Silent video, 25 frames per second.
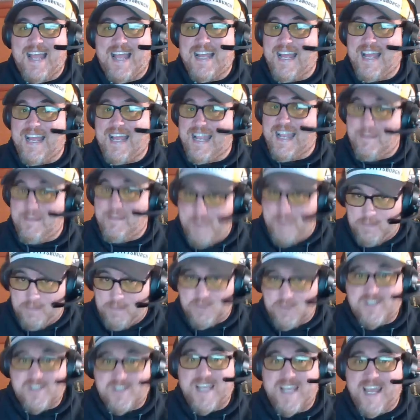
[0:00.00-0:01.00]
And people
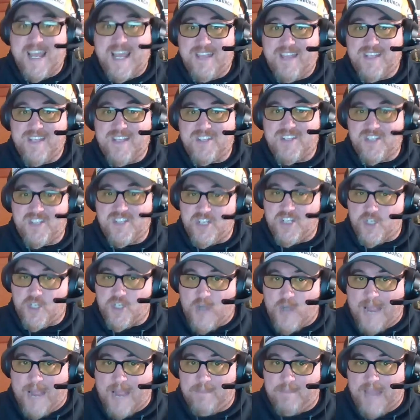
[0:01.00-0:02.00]
say this is a
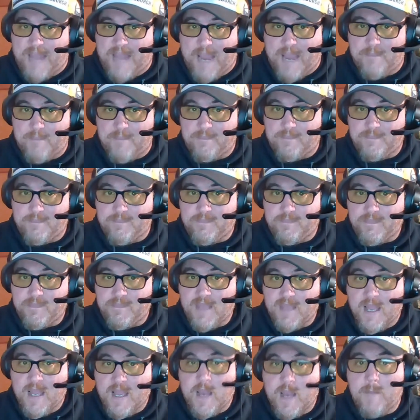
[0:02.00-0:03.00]
trap game.
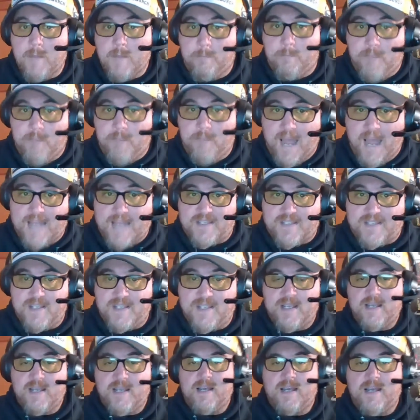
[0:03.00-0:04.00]
But
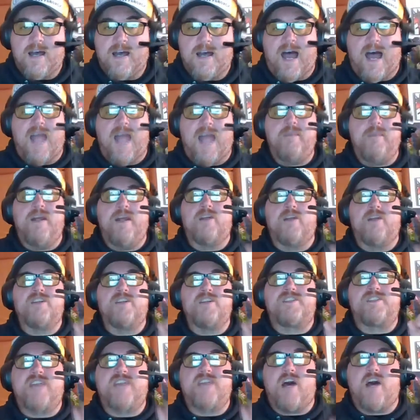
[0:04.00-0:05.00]
I'm here to
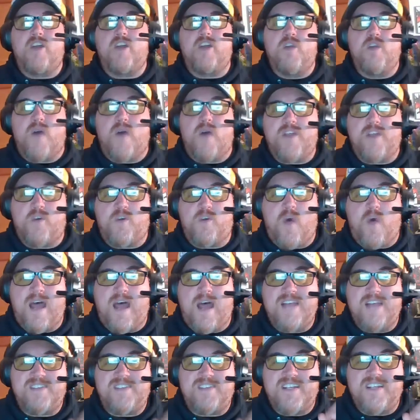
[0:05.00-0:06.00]
tell you
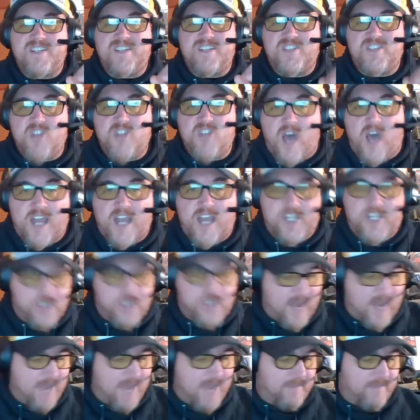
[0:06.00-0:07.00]
otherwise. It is not a
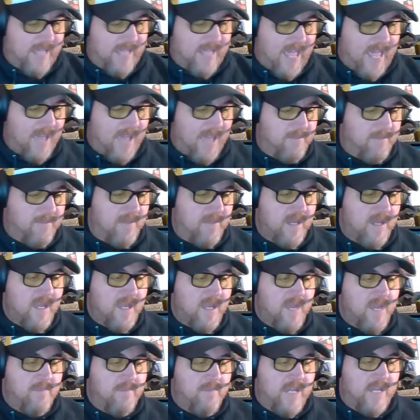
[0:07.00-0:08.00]
trap game
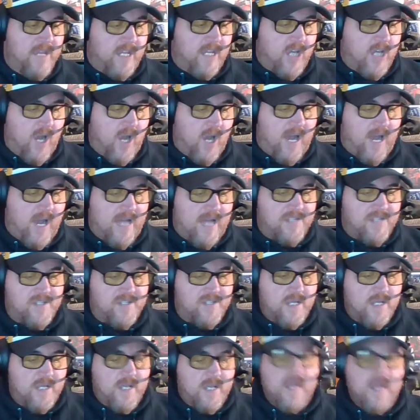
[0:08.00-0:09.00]
because
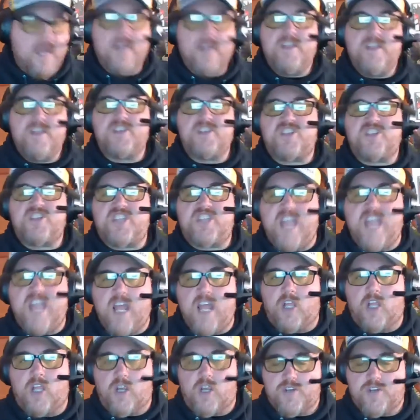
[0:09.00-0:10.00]
the
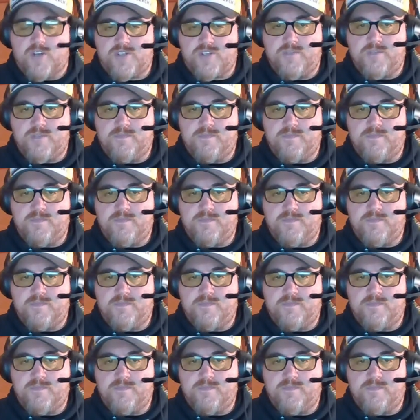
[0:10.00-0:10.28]
Steelers